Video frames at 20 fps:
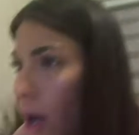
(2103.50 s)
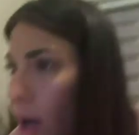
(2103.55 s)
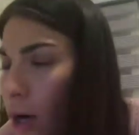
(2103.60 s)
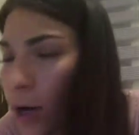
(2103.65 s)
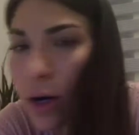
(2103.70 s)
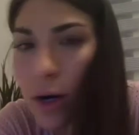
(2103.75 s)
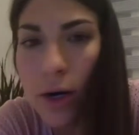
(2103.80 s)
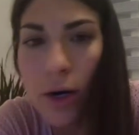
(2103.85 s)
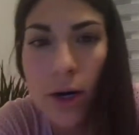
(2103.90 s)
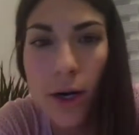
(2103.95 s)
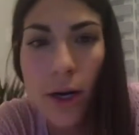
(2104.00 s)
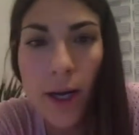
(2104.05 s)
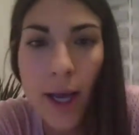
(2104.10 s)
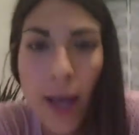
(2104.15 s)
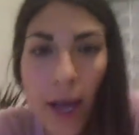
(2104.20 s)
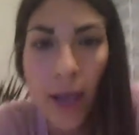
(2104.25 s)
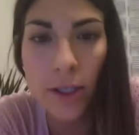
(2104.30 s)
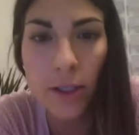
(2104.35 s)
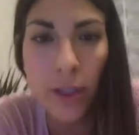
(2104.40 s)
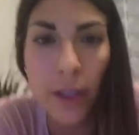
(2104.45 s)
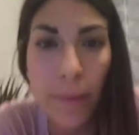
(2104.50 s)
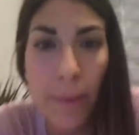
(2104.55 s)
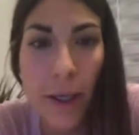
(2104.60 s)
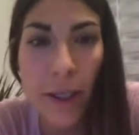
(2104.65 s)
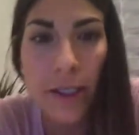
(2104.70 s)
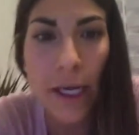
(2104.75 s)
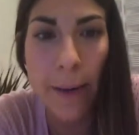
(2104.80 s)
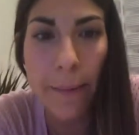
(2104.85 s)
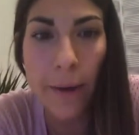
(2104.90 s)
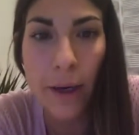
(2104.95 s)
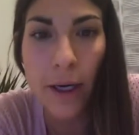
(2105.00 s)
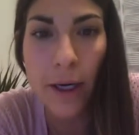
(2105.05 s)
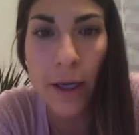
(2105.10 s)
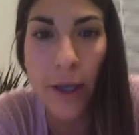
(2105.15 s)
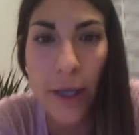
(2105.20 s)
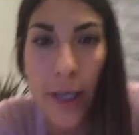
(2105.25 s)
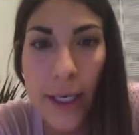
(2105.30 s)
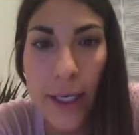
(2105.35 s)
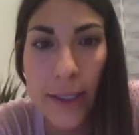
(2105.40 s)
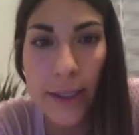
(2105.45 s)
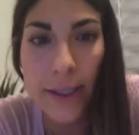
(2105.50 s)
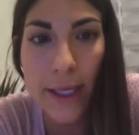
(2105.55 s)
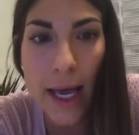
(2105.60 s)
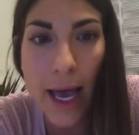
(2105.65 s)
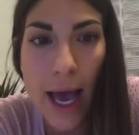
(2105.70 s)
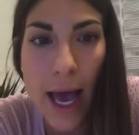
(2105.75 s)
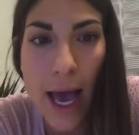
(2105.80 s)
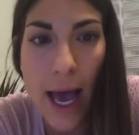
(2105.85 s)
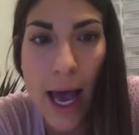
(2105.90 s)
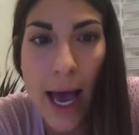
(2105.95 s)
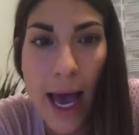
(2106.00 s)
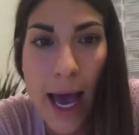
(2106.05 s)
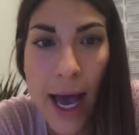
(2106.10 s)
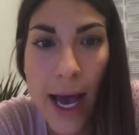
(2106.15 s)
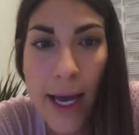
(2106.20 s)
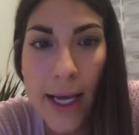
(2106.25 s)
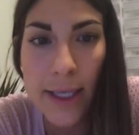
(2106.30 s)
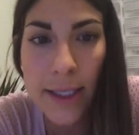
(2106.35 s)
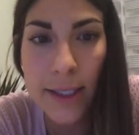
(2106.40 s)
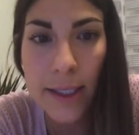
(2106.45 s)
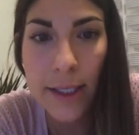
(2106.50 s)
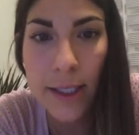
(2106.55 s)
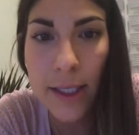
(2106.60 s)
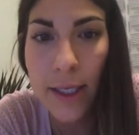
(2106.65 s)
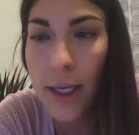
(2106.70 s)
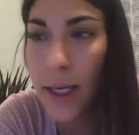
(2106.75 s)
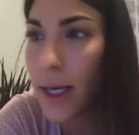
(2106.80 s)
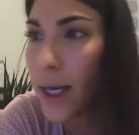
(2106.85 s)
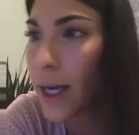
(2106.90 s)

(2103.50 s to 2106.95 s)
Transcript: Her handle, I'm going to type it in here, is at